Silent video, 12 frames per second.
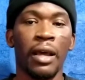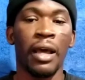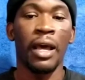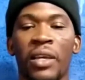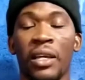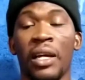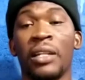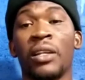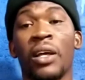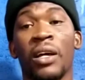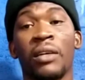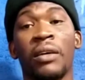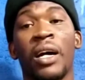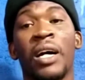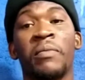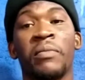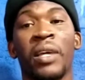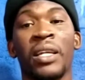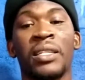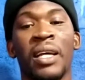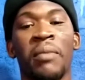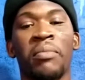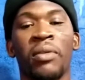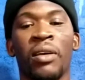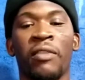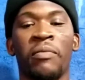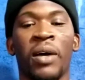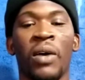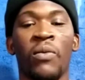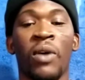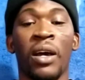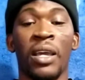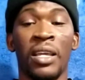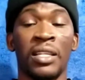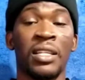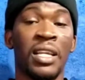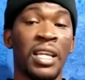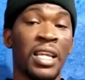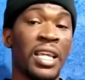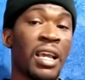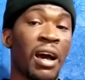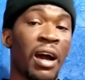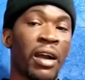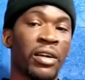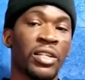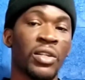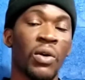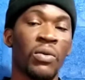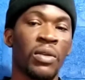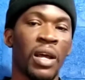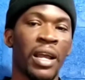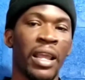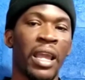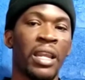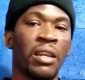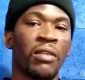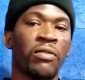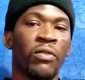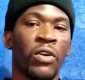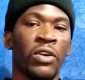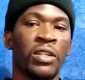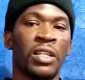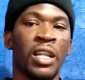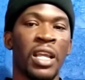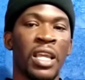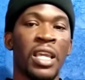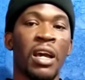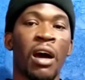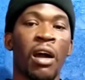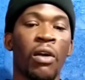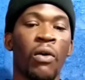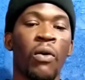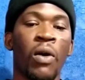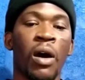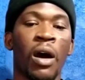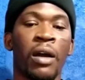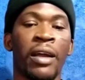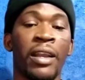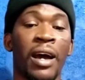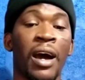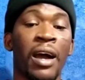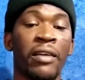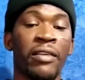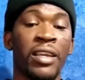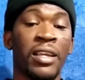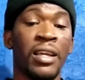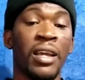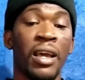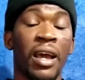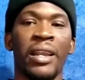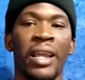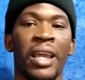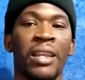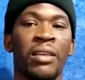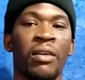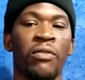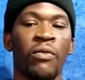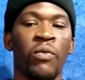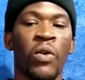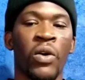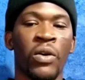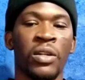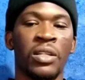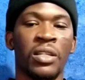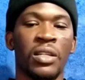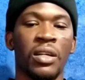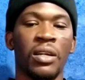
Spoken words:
And another example of Patwa is the ER sound at the end of words. The ER, OR and RE at end of words